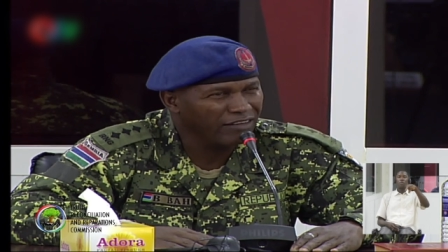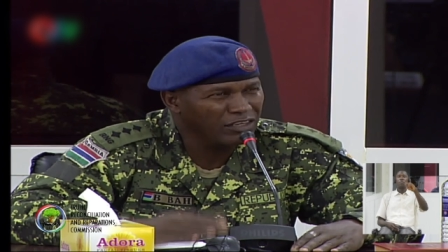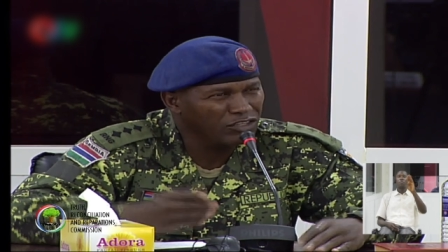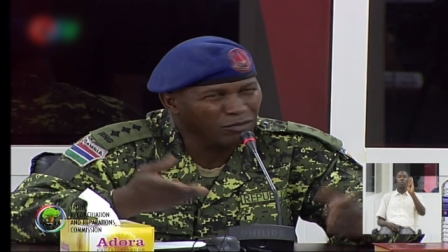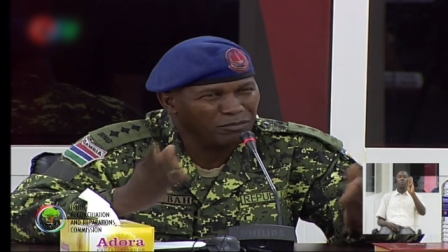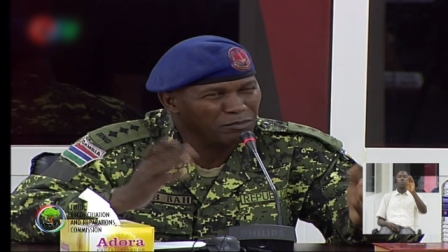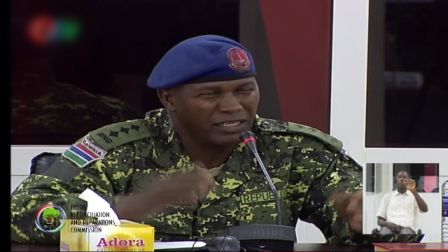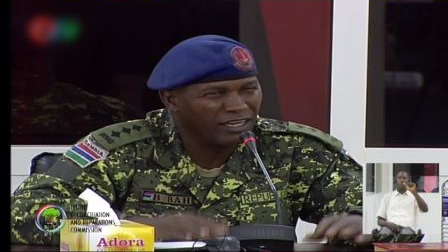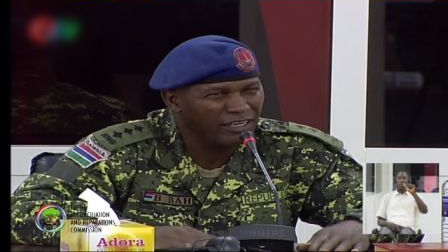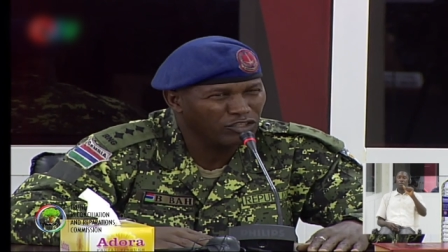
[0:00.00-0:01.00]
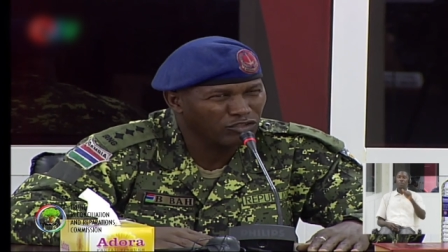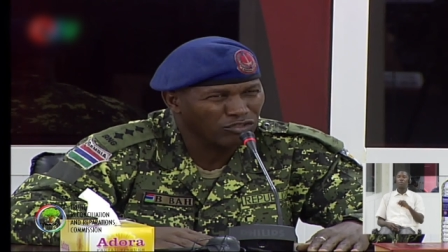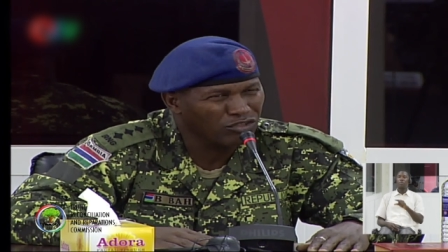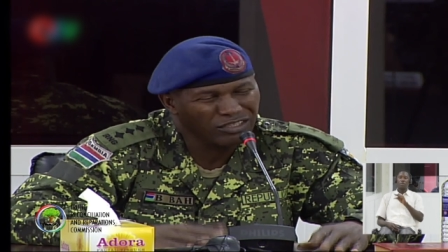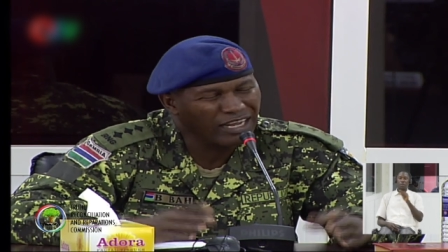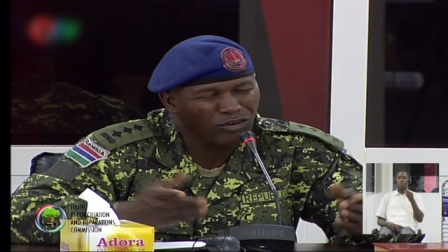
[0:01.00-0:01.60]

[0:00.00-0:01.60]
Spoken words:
given some special instructions.